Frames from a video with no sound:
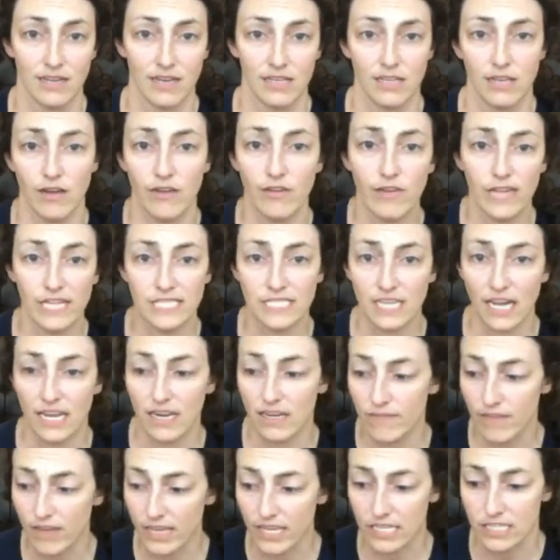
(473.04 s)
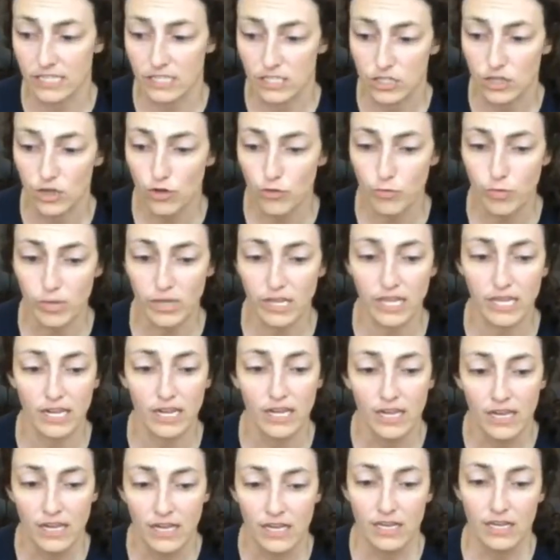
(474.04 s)
Now that's kind of like a
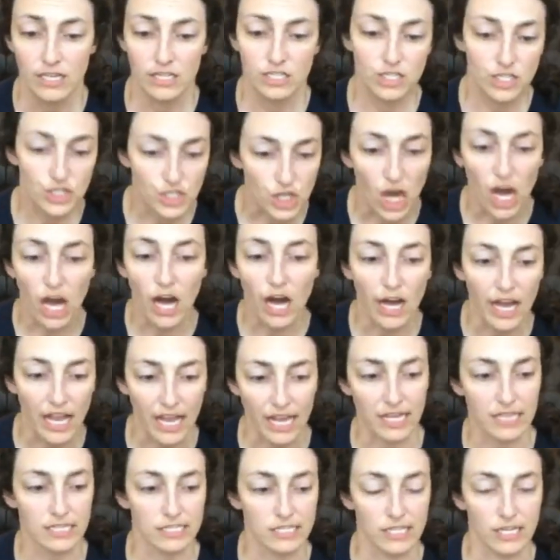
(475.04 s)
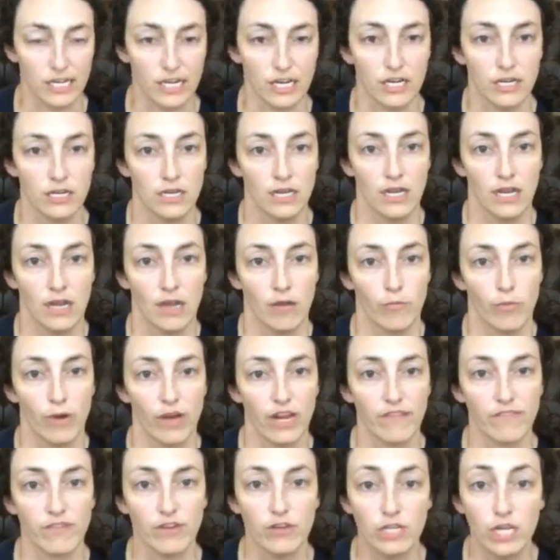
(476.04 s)
stupid, duh answer.
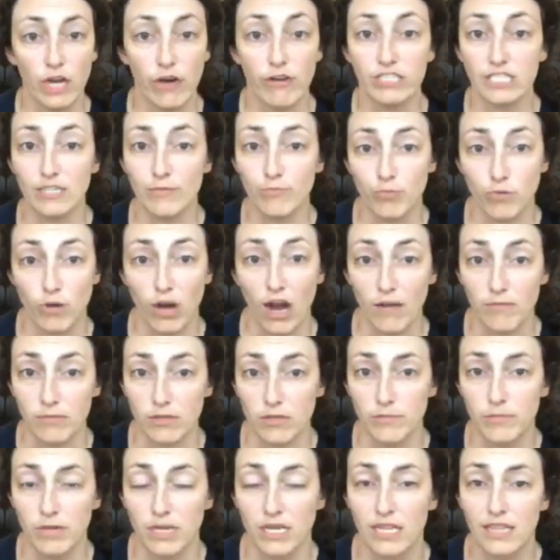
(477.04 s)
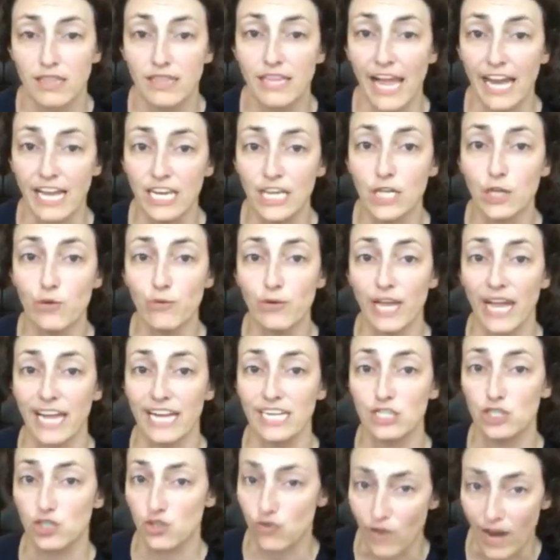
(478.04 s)
But if you know it's a problem, then you
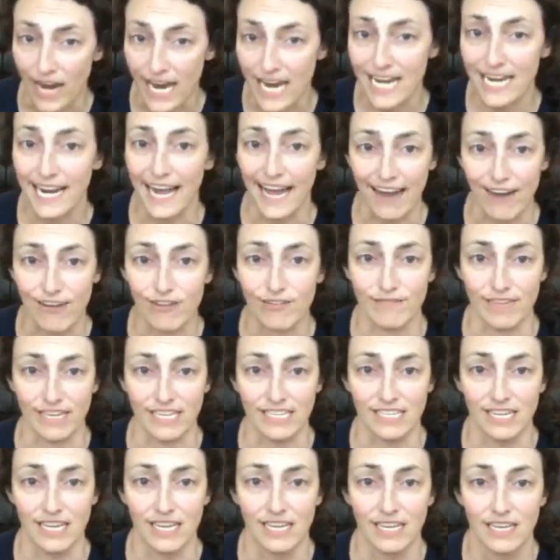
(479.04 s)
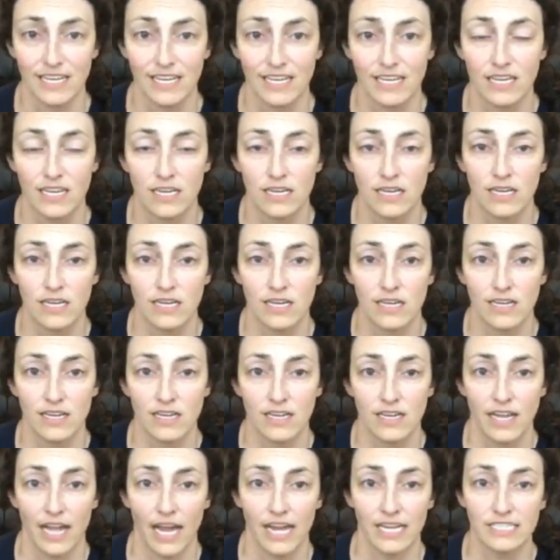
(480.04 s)
can train out of it.
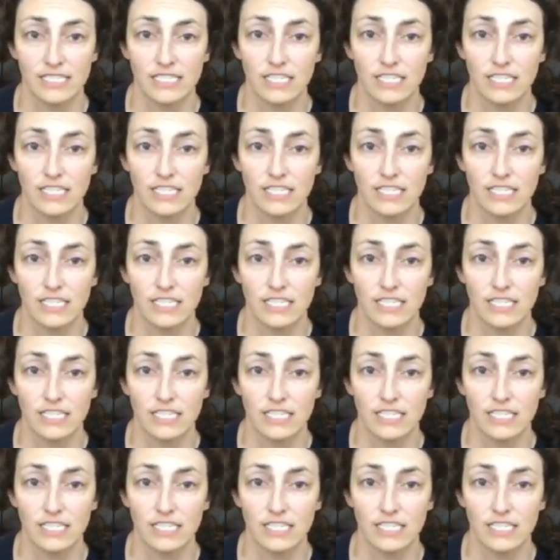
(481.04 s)
And